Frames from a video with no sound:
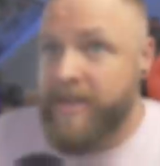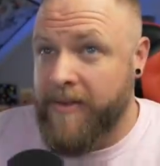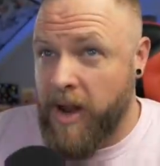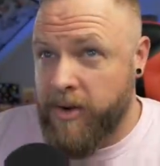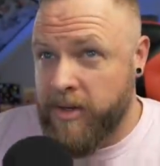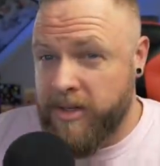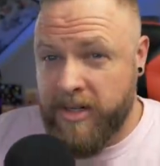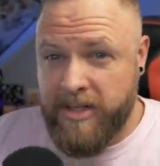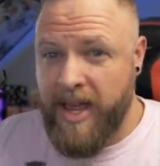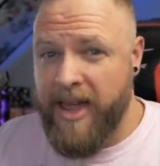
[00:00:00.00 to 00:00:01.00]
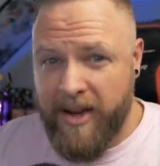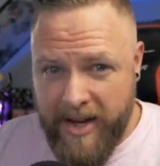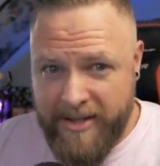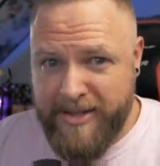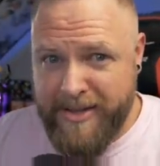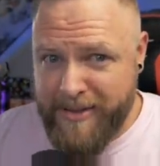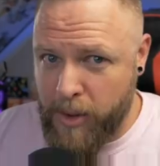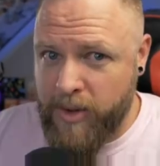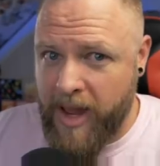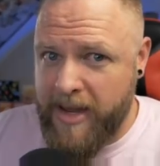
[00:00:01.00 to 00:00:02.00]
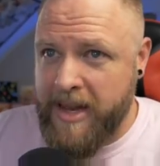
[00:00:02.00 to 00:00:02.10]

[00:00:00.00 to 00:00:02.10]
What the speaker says: 706K on Insta? Okay,